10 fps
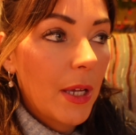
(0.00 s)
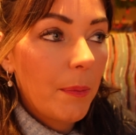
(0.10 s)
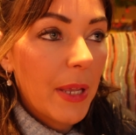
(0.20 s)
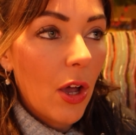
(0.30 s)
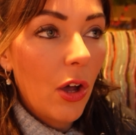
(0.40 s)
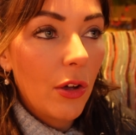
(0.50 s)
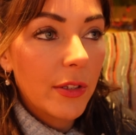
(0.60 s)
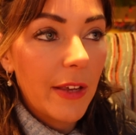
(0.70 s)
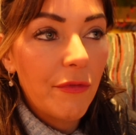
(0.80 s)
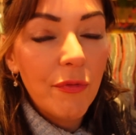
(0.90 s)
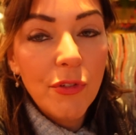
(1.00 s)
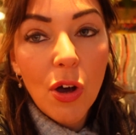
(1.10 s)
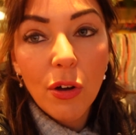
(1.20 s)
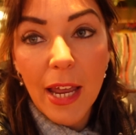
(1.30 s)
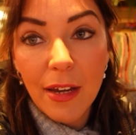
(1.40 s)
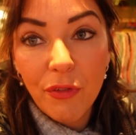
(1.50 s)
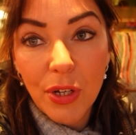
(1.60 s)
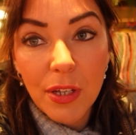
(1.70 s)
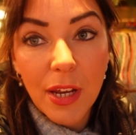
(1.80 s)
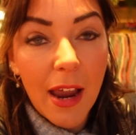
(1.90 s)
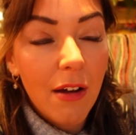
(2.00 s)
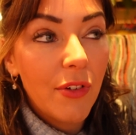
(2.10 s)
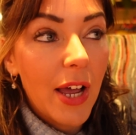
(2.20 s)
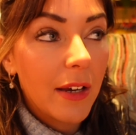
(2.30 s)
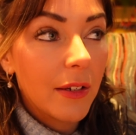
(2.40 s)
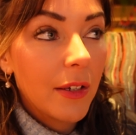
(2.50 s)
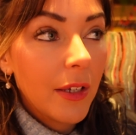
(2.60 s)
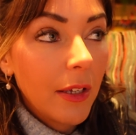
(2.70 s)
Because if you've not got any food in your caravan